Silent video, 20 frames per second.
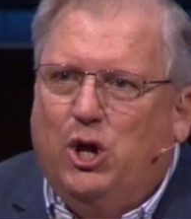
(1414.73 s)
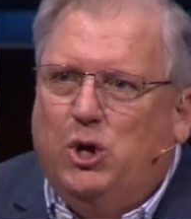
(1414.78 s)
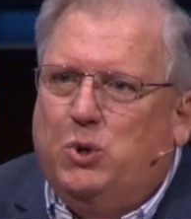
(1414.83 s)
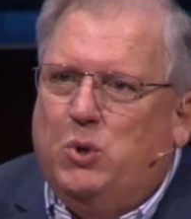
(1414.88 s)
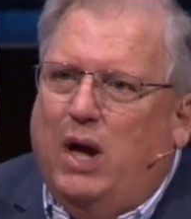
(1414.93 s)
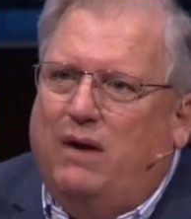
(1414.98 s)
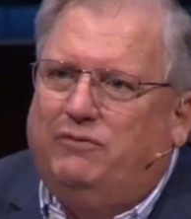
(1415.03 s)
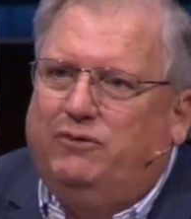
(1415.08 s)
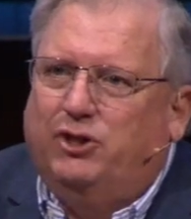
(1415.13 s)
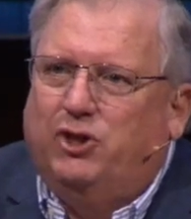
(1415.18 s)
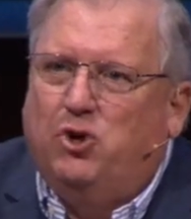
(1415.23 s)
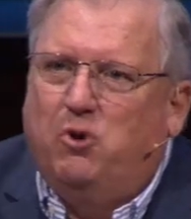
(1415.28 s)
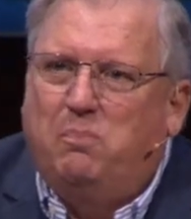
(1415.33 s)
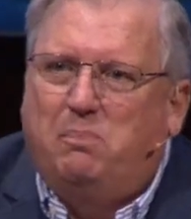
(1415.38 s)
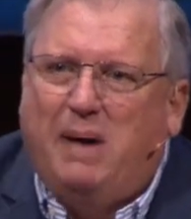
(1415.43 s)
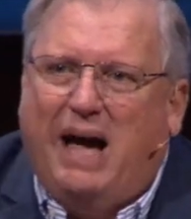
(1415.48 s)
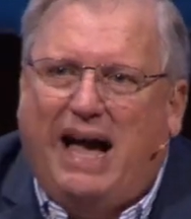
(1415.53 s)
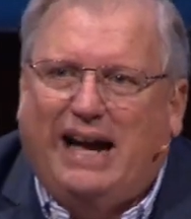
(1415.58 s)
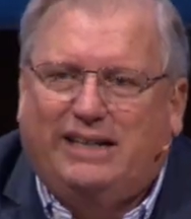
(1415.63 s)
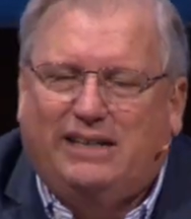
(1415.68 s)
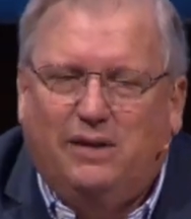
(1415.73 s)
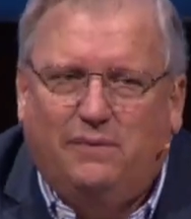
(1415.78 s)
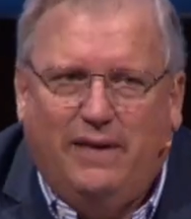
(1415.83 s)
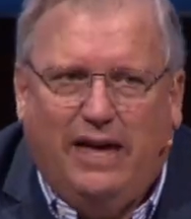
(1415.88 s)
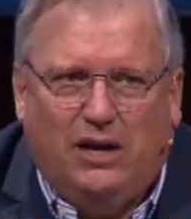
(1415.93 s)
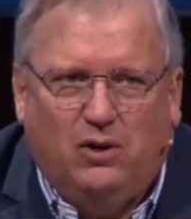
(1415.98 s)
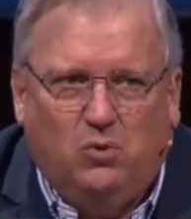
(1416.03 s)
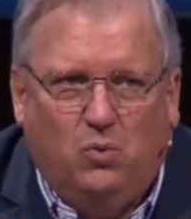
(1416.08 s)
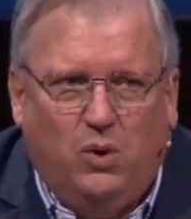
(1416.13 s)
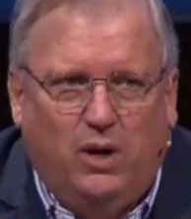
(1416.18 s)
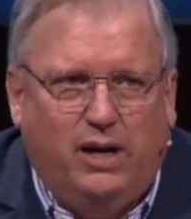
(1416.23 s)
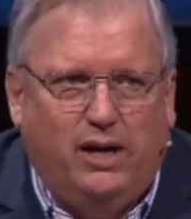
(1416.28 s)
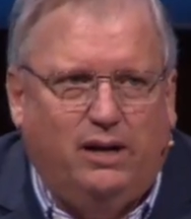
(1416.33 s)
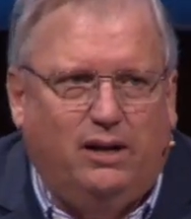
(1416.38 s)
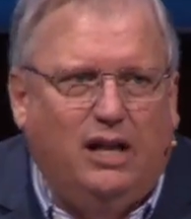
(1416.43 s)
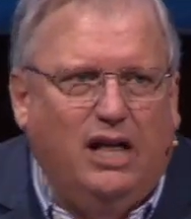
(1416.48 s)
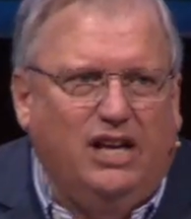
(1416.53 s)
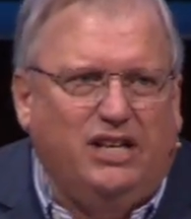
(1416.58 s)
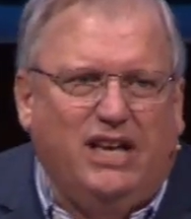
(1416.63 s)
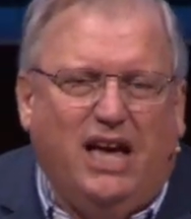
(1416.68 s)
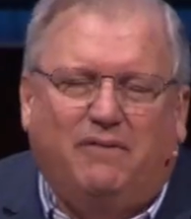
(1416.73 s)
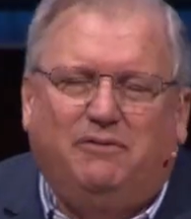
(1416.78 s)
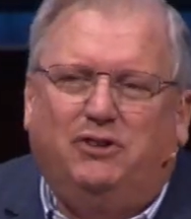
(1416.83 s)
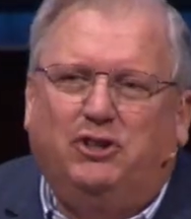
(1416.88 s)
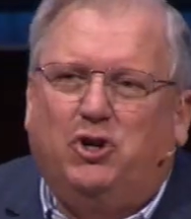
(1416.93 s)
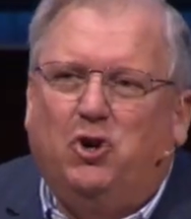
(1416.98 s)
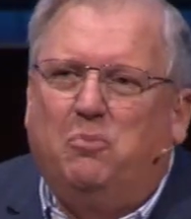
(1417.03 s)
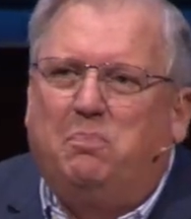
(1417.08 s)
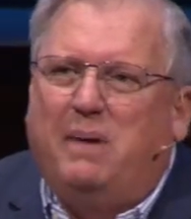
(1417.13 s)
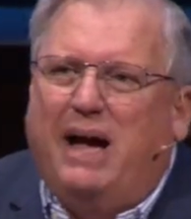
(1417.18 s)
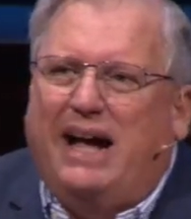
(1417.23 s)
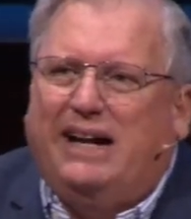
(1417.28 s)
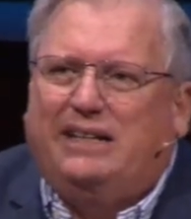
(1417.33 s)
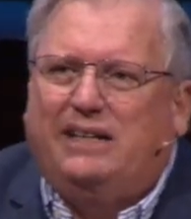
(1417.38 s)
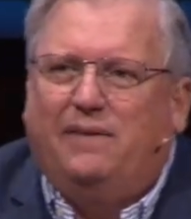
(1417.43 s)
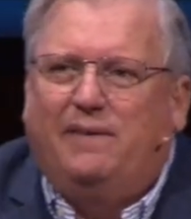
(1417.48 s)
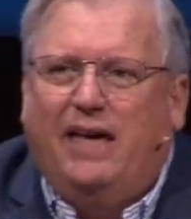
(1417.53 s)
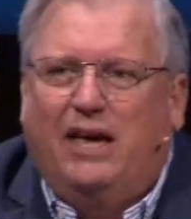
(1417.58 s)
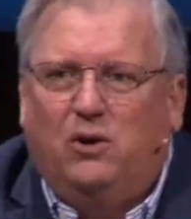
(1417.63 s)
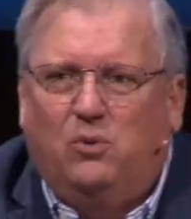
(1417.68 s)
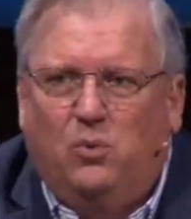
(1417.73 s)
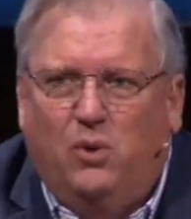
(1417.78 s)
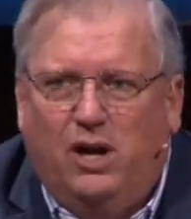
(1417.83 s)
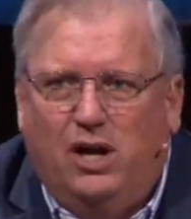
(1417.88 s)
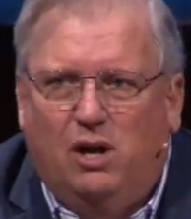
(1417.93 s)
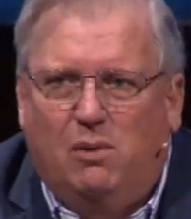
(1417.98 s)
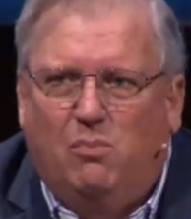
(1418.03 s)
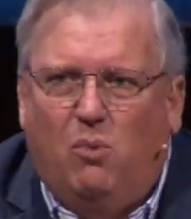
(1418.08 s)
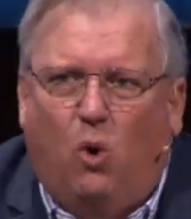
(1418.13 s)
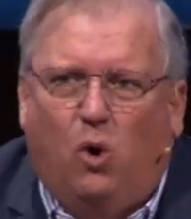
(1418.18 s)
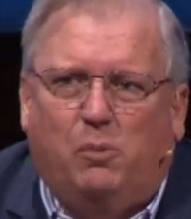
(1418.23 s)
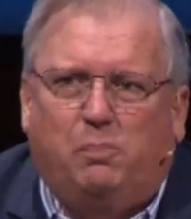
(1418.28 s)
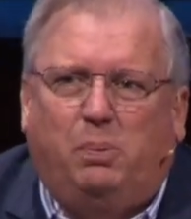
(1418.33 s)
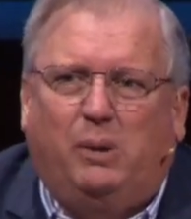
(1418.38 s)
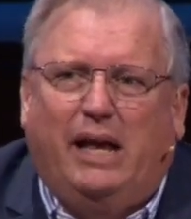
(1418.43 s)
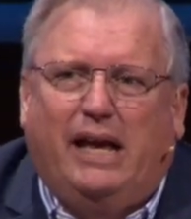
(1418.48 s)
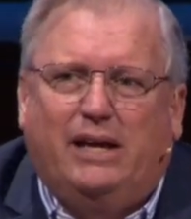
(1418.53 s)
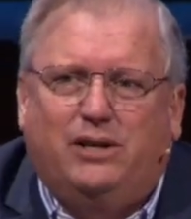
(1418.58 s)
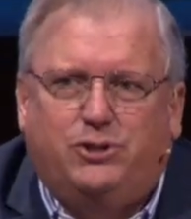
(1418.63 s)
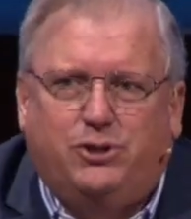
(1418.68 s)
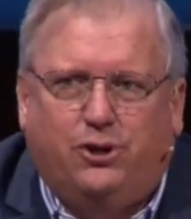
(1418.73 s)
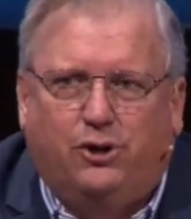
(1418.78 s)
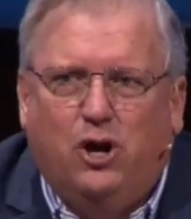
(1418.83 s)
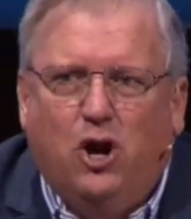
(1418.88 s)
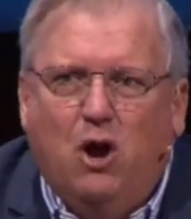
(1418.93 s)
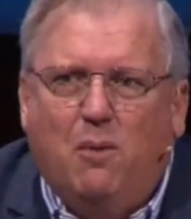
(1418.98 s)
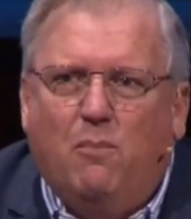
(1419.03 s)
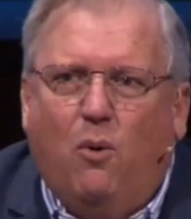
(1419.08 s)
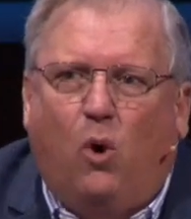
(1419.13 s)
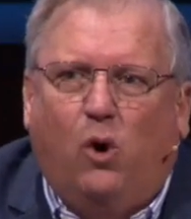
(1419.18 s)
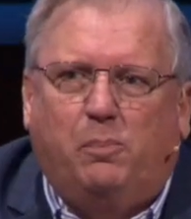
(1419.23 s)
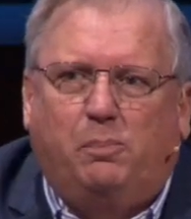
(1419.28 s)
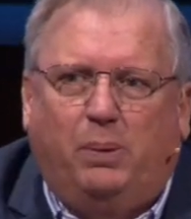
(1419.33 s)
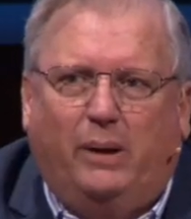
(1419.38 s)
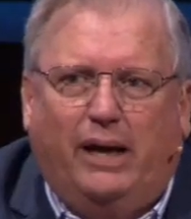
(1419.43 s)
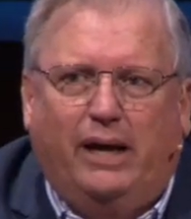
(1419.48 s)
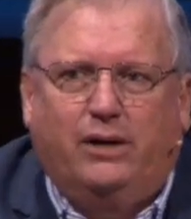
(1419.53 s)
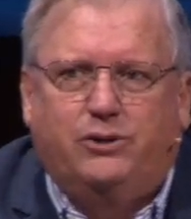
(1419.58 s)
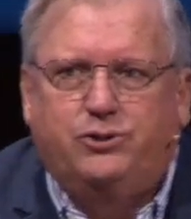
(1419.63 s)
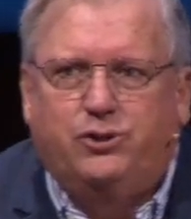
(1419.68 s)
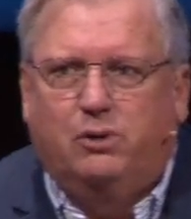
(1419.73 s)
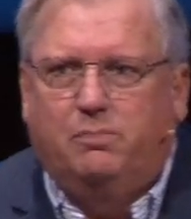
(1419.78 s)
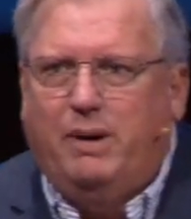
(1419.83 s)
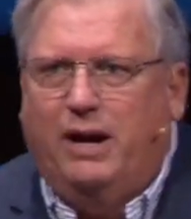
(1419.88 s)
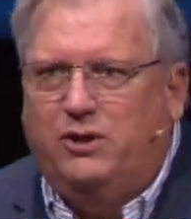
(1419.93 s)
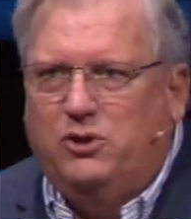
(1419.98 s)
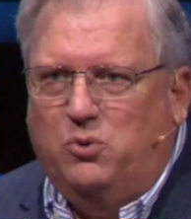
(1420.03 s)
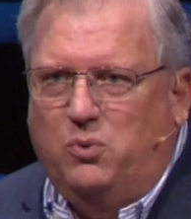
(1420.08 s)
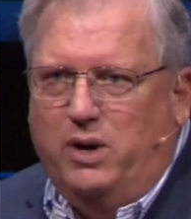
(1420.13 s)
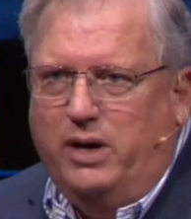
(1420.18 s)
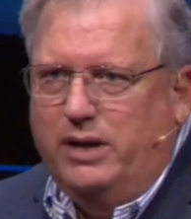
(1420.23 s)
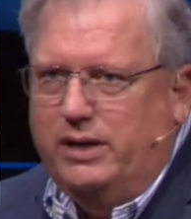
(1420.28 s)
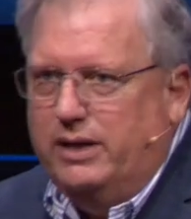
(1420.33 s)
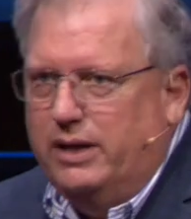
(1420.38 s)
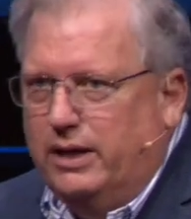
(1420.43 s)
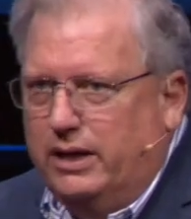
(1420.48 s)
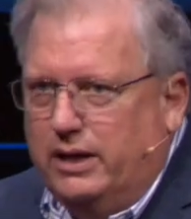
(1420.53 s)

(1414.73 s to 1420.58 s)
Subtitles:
You have to go back to that well. You have to go back to that well. More pleasure, more pleasure. By the way,